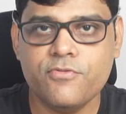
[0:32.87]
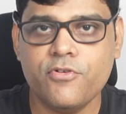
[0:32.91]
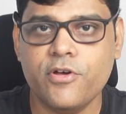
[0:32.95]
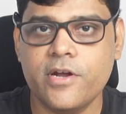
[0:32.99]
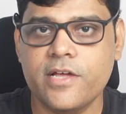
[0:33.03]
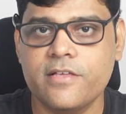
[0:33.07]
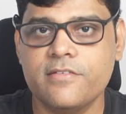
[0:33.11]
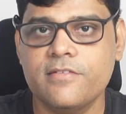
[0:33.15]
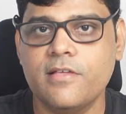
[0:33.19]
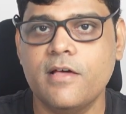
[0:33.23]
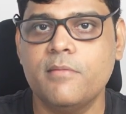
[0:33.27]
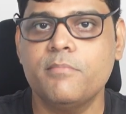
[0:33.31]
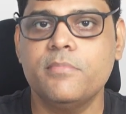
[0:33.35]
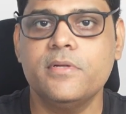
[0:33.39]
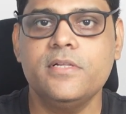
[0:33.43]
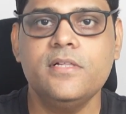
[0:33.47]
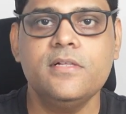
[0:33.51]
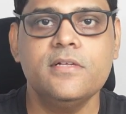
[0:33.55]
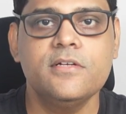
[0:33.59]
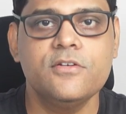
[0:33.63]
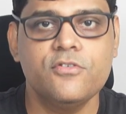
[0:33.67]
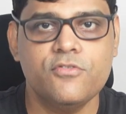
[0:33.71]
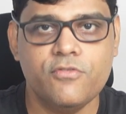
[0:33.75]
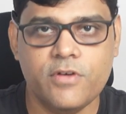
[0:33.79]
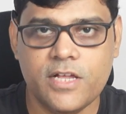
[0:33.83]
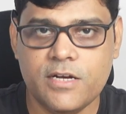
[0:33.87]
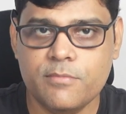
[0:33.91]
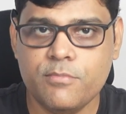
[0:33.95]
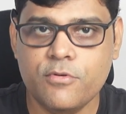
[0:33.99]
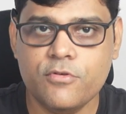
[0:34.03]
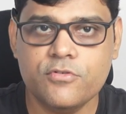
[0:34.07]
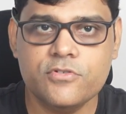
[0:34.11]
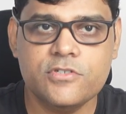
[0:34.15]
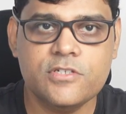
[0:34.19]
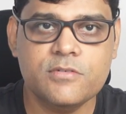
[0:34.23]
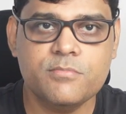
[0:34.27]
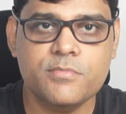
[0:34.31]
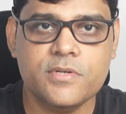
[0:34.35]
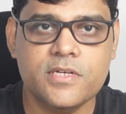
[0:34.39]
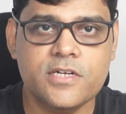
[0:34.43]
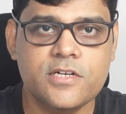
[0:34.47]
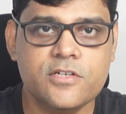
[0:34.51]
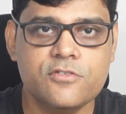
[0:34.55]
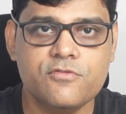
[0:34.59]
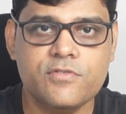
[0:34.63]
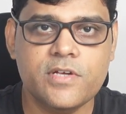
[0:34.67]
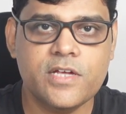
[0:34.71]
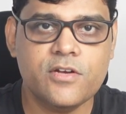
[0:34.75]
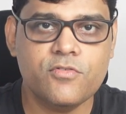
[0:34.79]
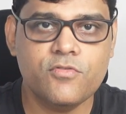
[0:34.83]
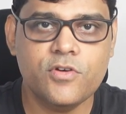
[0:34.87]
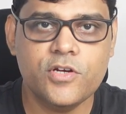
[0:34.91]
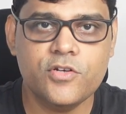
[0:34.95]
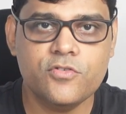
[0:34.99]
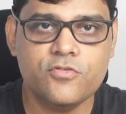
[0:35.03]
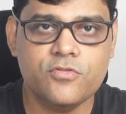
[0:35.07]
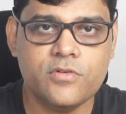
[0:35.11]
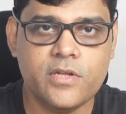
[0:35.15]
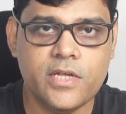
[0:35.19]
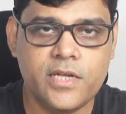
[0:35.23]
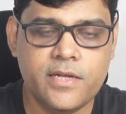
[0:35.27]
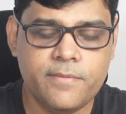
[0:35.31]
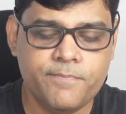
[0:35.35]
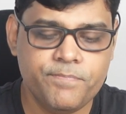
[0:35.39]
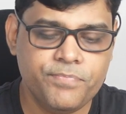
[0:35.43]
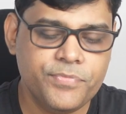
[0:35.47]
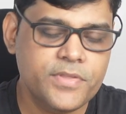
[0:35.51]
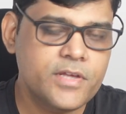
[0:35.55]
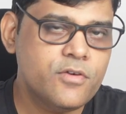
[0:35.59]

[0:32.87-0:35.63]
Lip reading: For example, 12 posting periods we are going to take.